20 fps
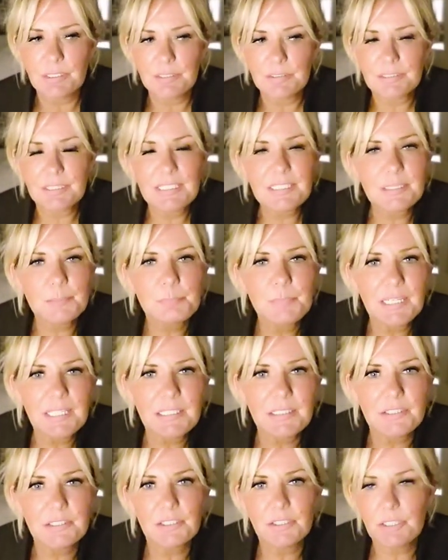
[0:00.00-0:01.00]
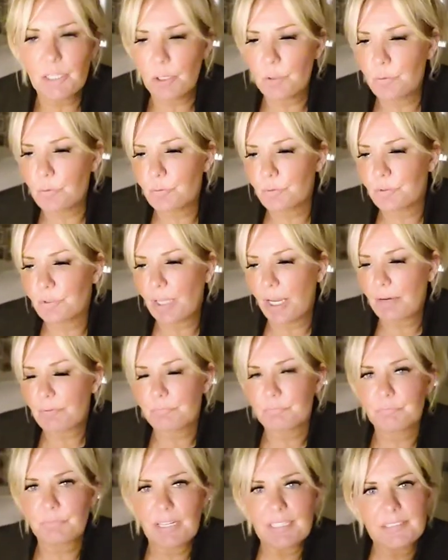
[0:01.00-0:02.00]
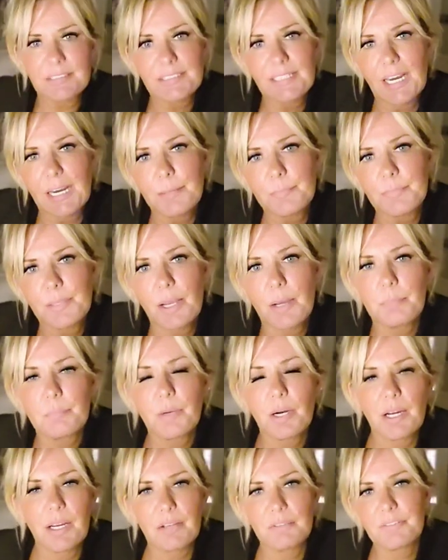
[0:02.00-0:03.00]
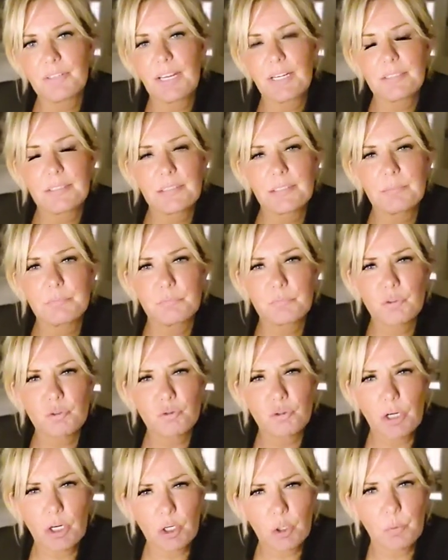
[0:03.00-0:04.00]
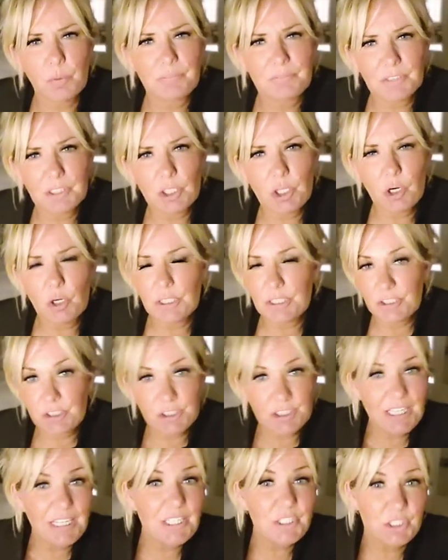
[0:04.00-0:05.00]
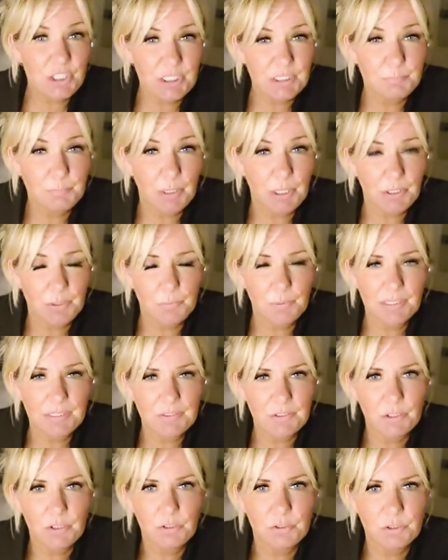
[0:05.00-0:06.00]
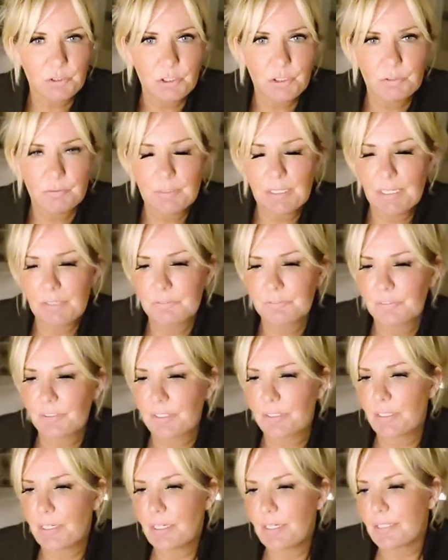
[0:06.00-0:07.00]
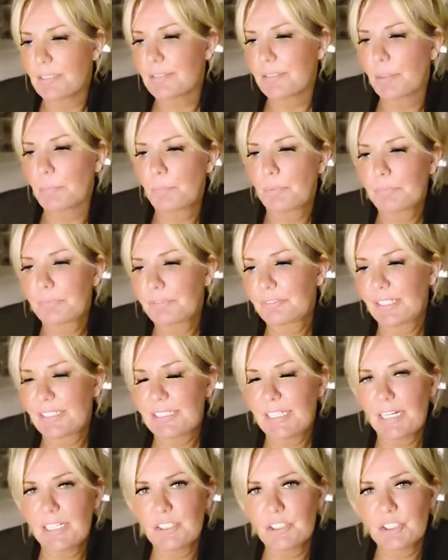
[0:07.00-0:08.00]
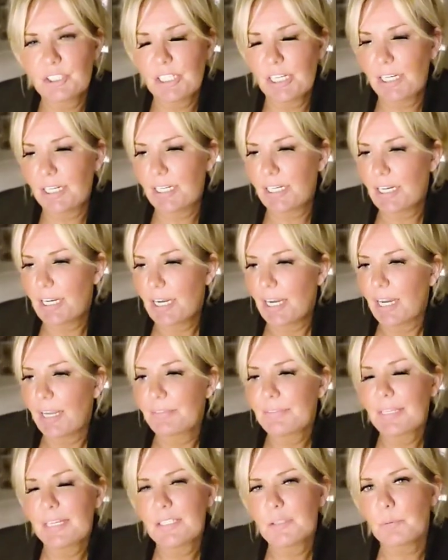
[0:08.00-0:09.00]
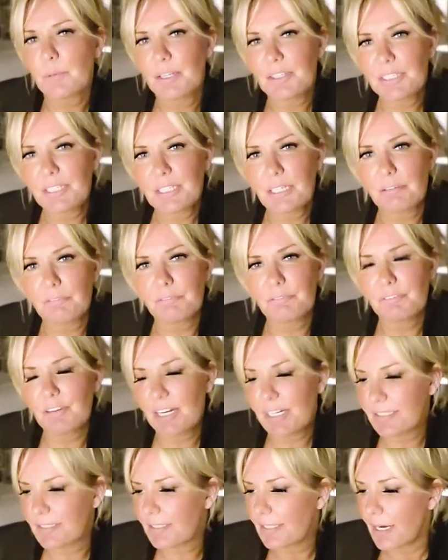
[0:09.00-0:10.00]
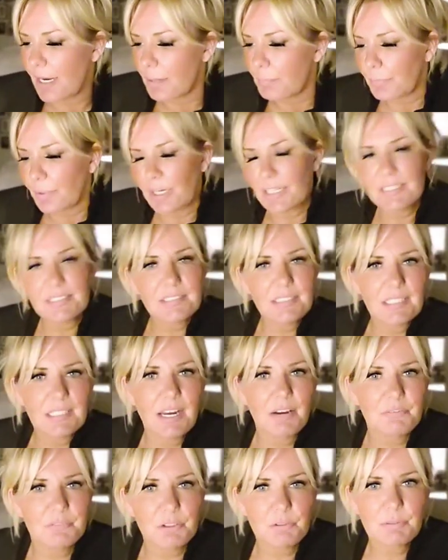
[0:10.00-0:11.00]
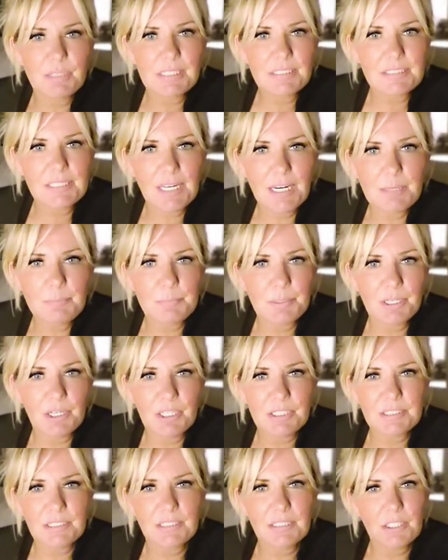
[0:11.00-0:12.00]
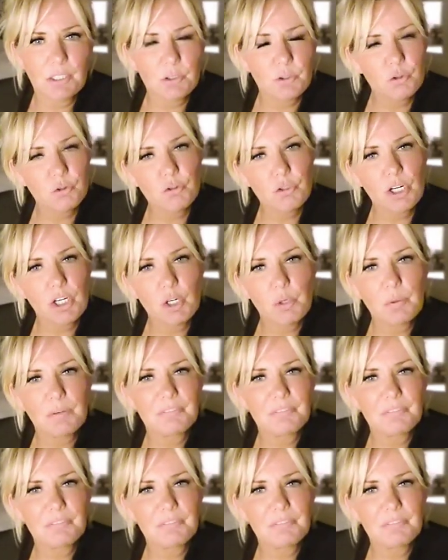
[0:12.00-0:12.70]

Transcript: This means that that red tape that I might have had to struggle with in college, teaching, by the way, is a good career for someone with ADHD, and that's why I think it fits. But I still have the red tape behind it that I'd struggle